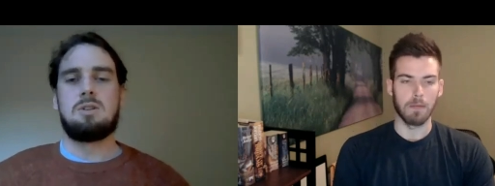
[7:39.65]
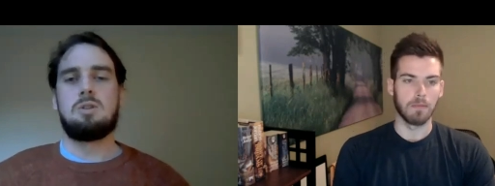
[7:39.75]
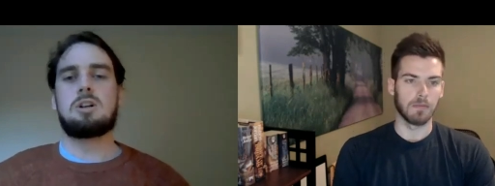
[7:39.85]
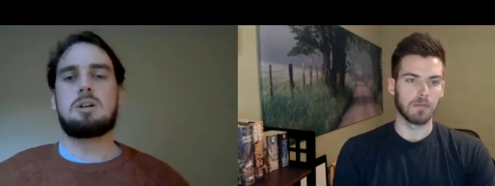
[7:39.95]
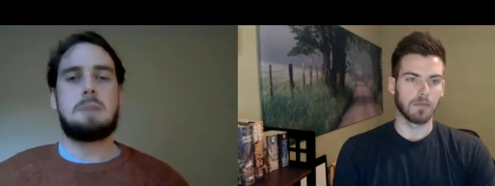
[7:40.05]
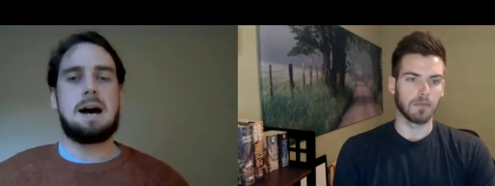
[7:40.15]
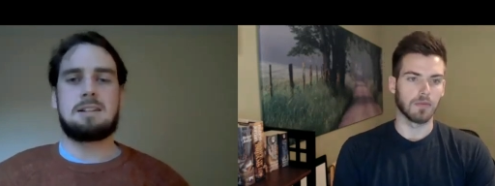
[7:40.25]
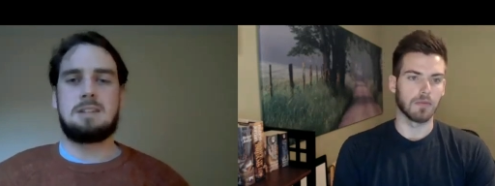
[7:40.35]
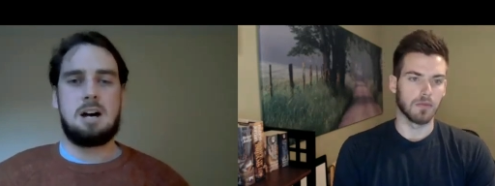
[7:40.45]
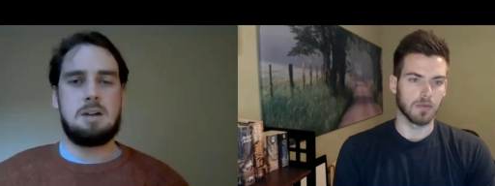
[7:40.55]
Speaker 1: looking
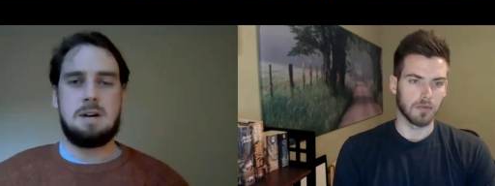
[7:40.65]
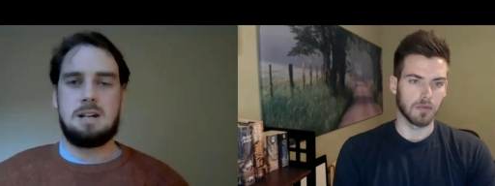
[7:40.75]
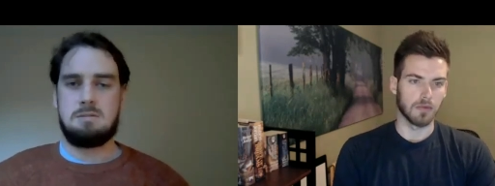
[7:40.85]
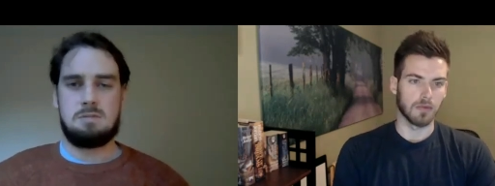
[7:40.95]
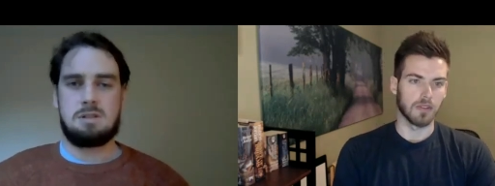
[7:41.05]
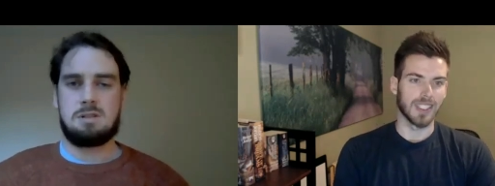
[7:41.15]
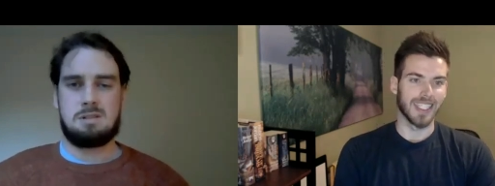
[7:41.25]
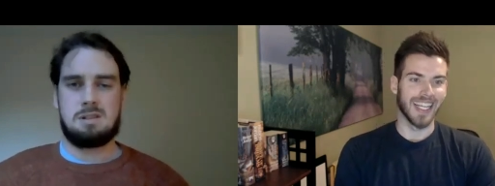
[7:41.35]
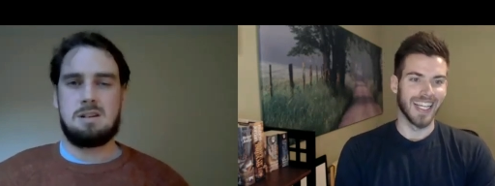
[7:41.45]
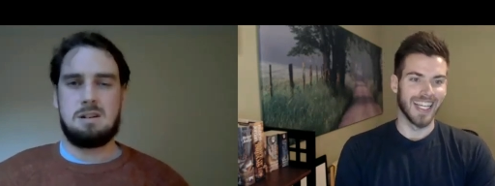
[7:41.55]
back now, man, it
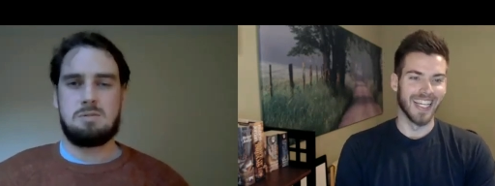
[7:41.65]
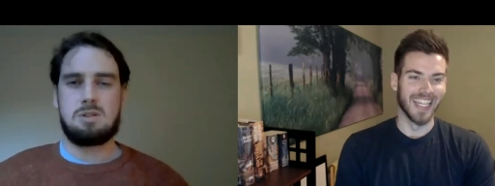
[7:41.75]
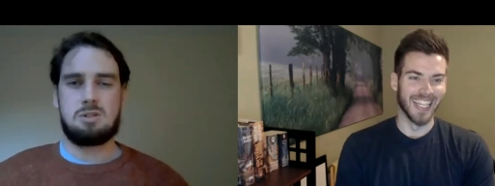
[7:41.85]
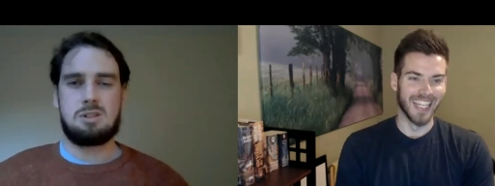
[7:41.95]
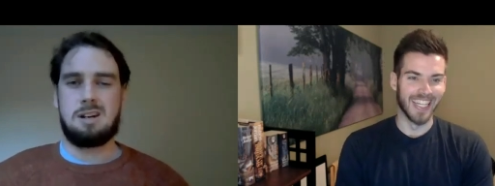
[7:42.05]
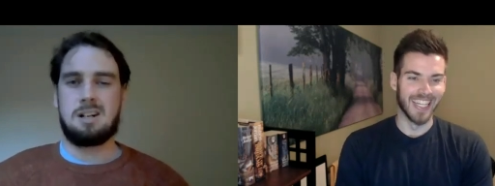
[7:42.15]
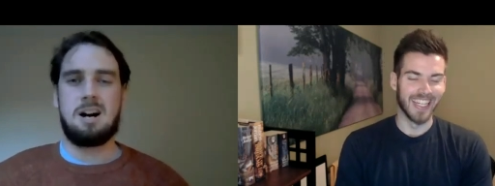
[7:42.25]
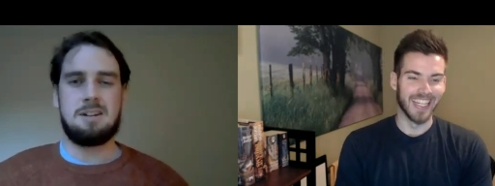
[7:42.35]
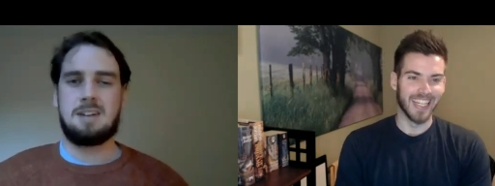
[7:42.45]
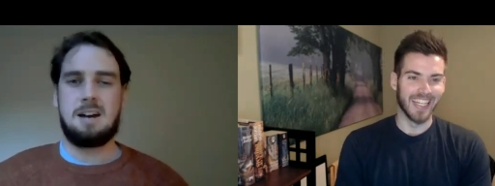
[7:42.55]
was it was just a
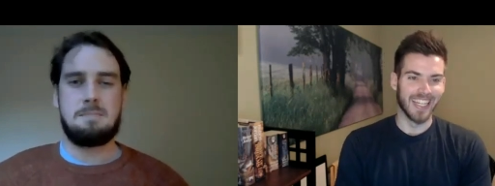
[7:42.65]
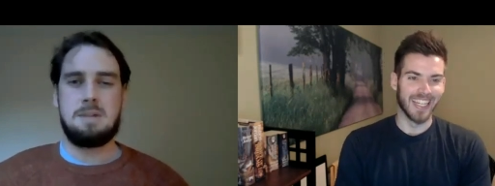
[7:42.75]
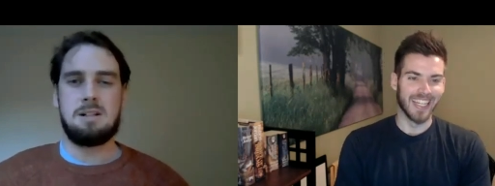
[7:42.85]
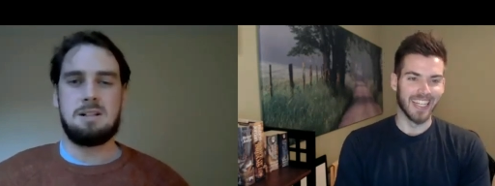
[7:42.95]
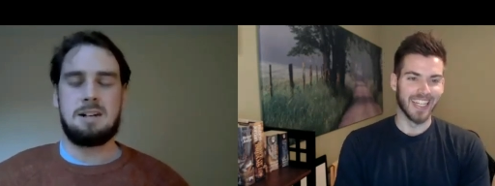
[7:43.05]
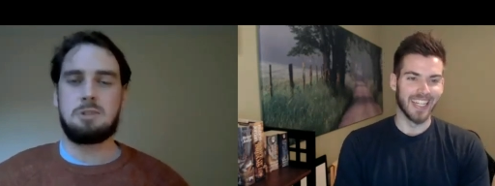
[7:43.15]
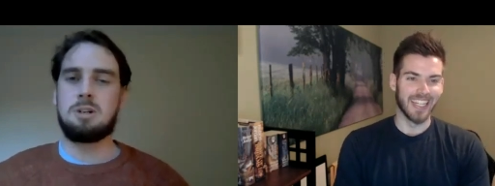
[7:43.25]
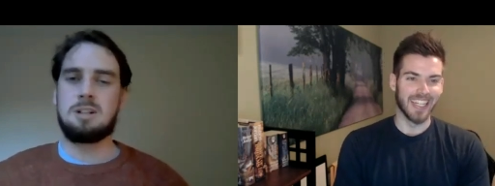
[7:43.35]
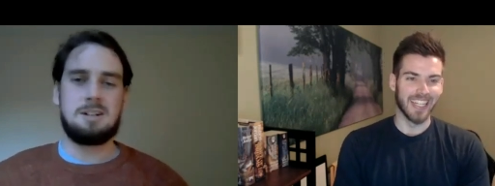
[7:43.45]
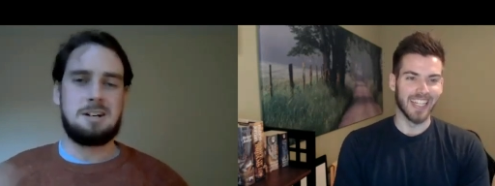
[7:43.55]
content mill. I don't
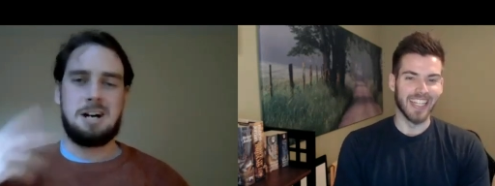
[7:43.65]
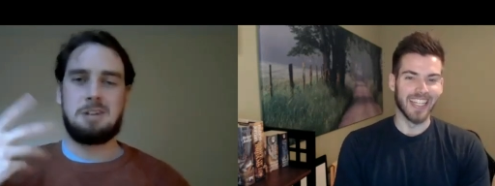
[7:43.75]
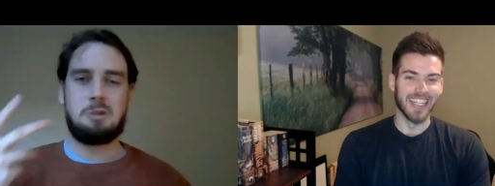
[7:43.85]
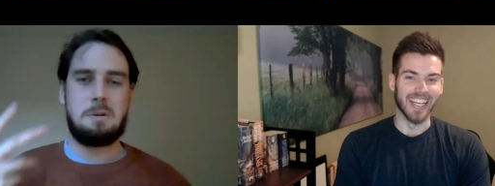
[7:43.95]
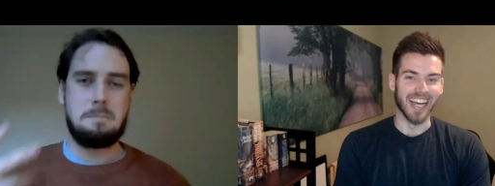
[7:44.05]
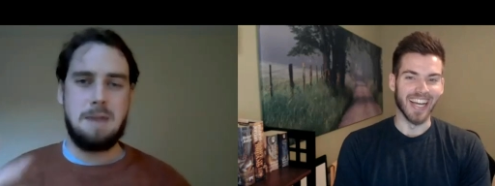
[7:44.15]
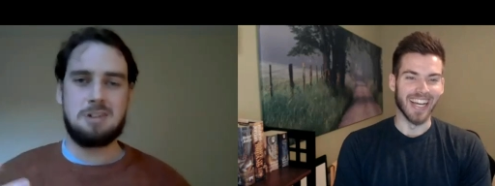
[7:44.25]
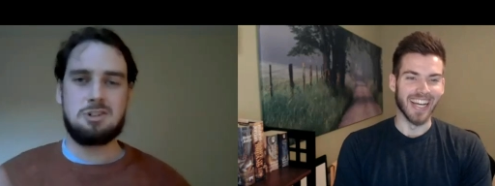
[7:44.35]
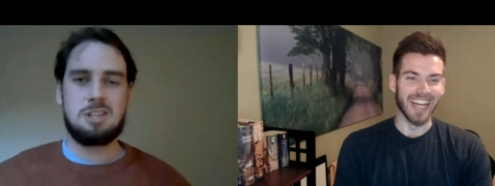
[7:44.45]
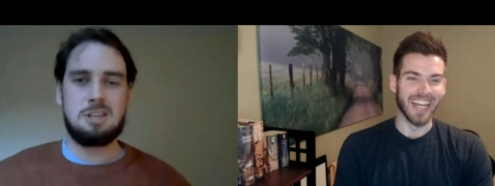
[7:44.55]
want to I don't want yeah. to
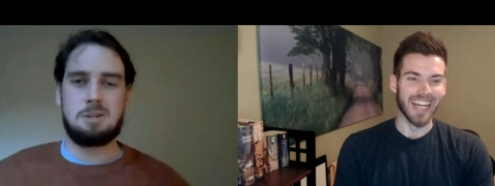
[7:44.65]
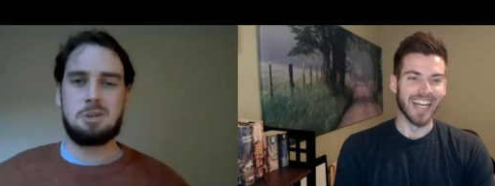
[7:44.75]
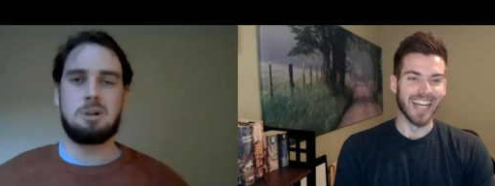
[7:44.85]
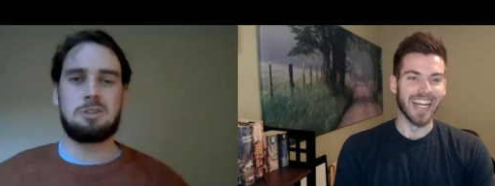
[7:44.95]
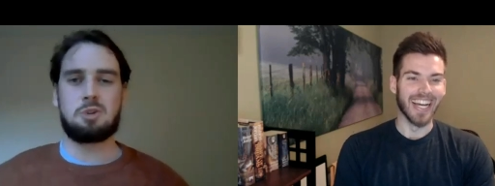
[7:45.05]
mention them. I don't want to